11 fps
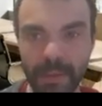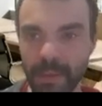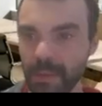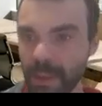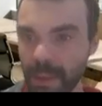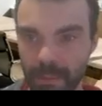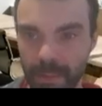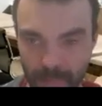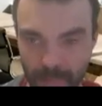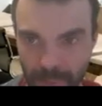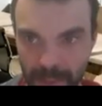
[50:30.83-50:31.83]
and then
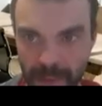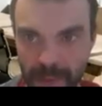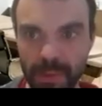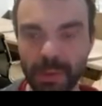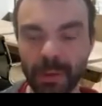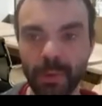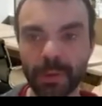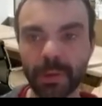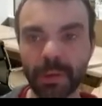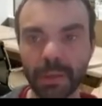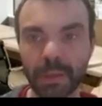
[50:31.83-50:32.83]
created a
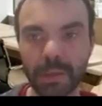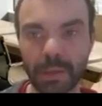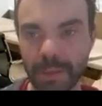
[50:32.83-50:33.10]
model,